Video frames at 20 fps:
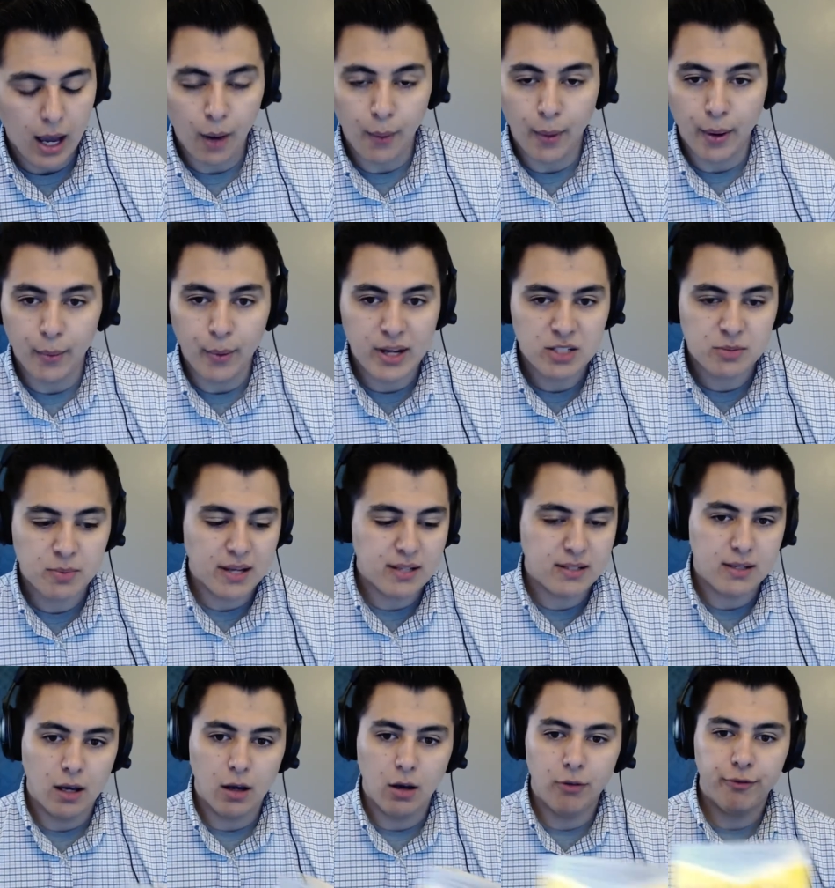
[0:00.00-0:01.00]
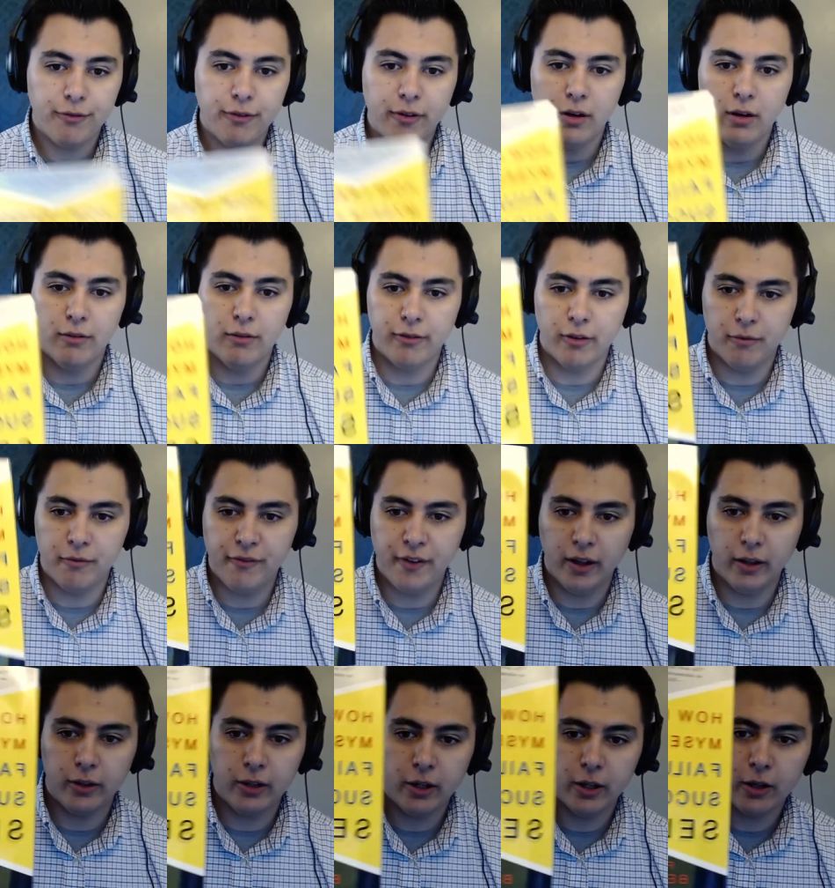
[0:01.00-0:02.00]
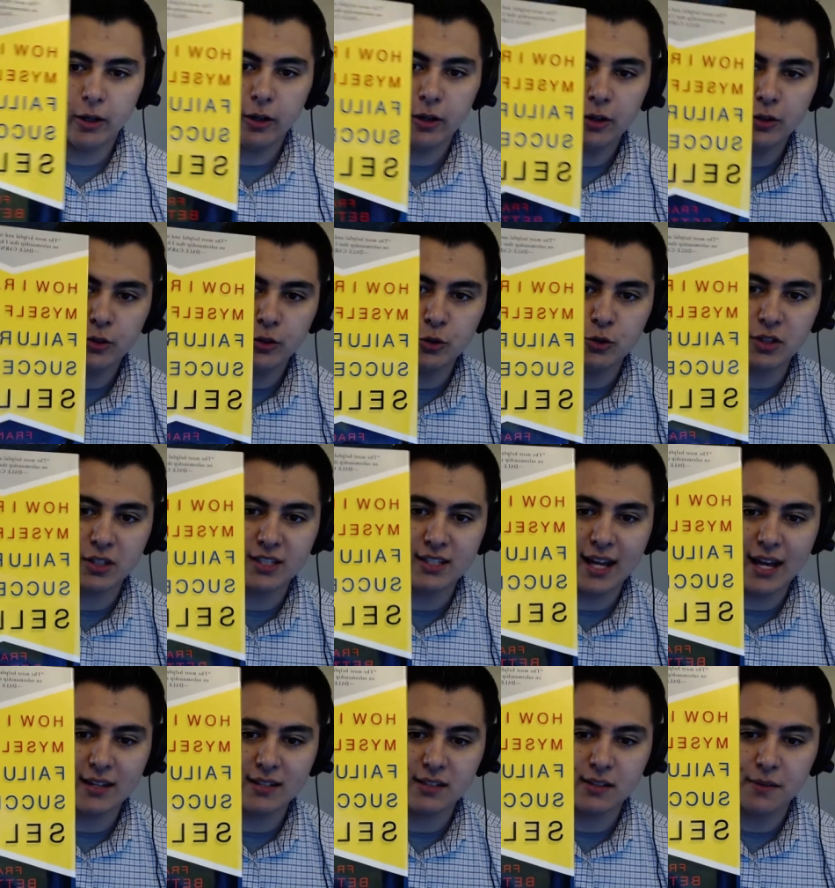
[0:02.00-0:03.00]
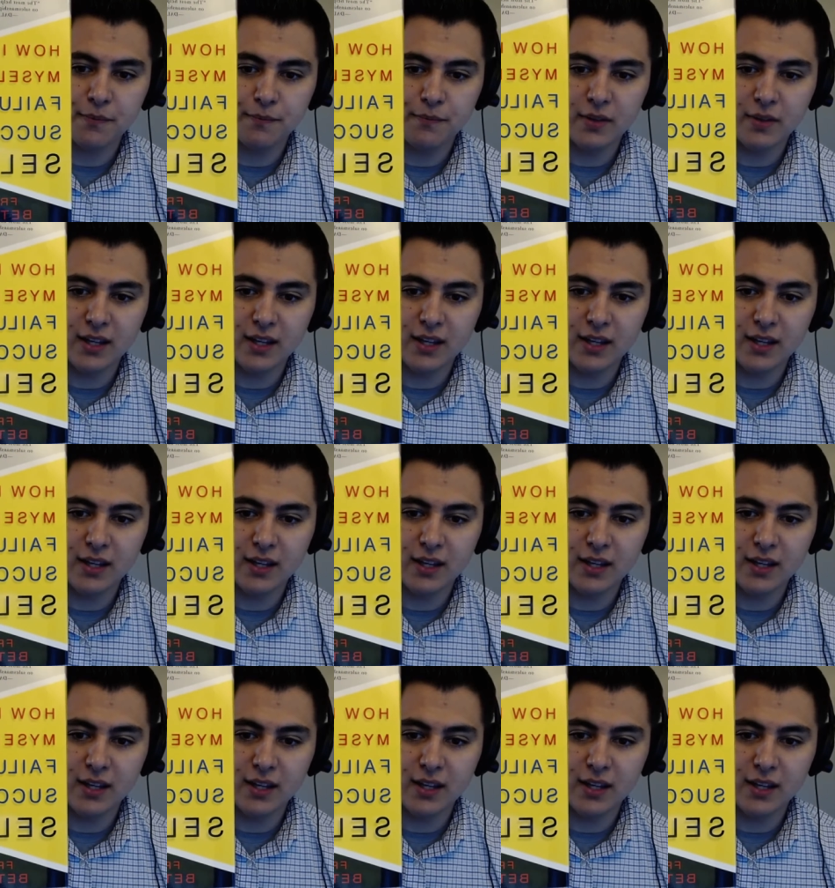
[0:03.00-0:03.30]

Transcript: How I Raised Myself From Failure to Success